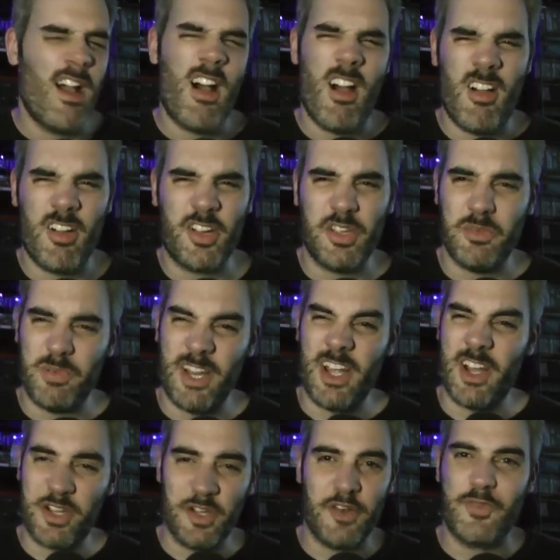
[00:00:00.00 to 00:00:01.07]

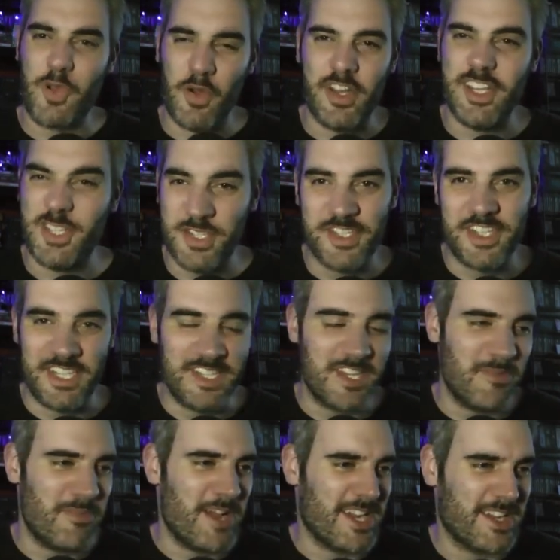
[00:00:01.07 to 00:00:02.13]
Arguably, I could have gone in just into
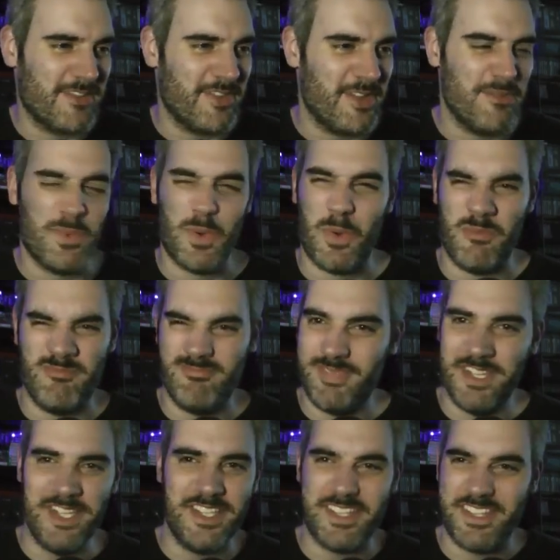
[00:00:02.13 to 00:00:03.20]
the back of him or
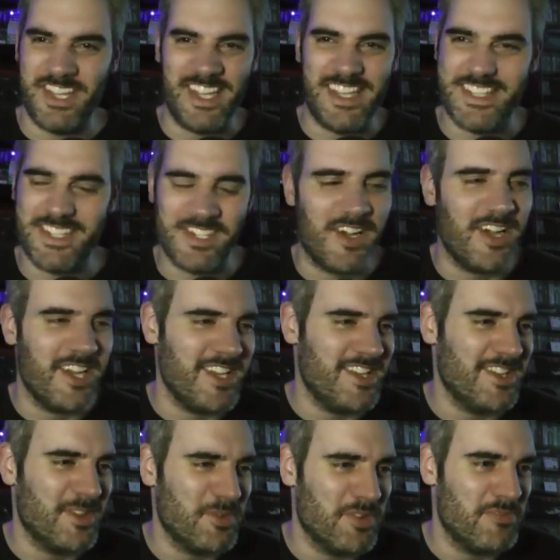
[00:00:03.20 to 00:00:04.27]
into the inside,
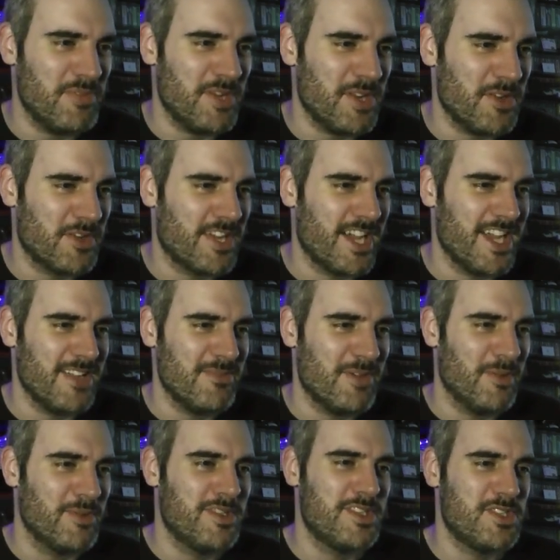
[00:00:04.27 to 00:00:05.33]
and I would have been okay, but
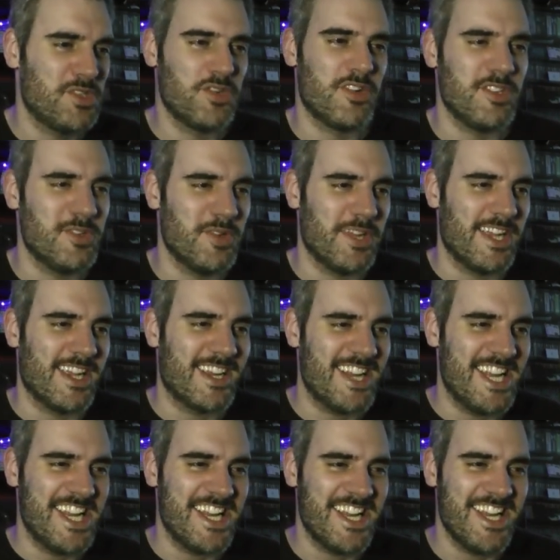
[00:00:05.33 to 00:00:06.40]
I wanted to try doing it
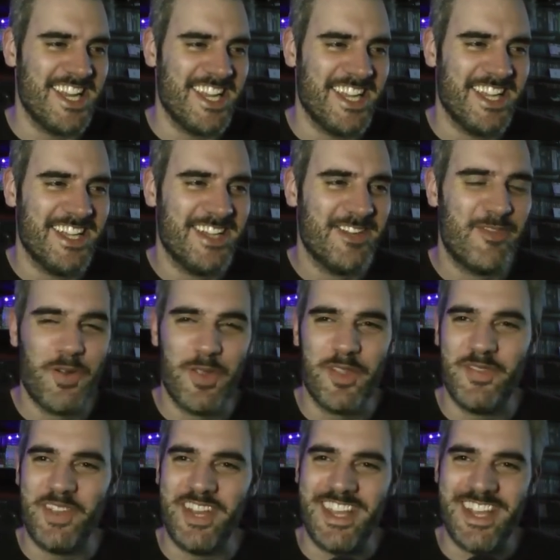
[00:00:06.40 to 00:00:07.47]
cleanly for
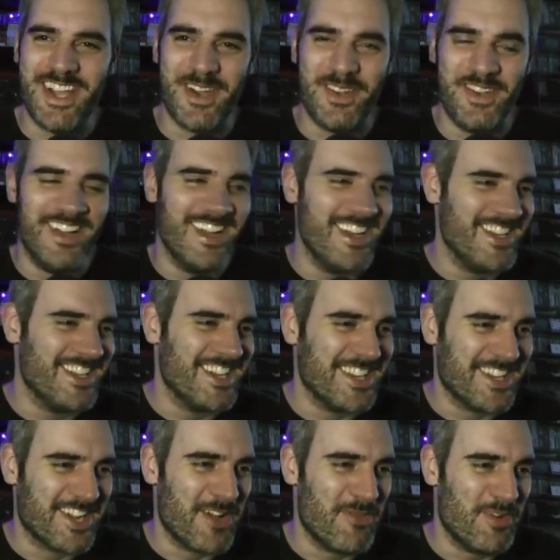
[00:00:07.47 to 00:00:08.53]
the video, and it
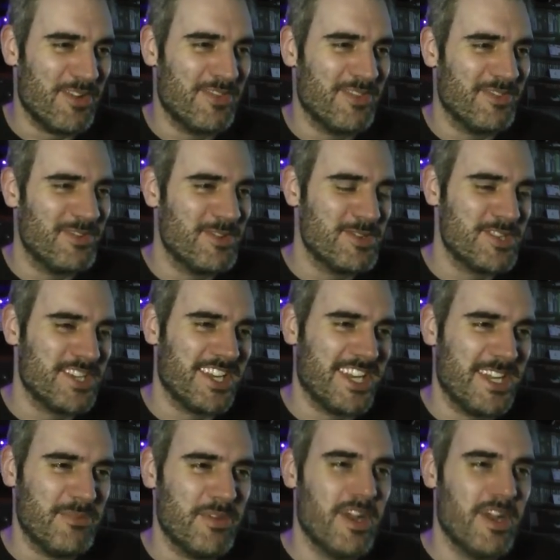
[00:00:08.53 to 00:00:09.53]
didn't come off, unfortunately.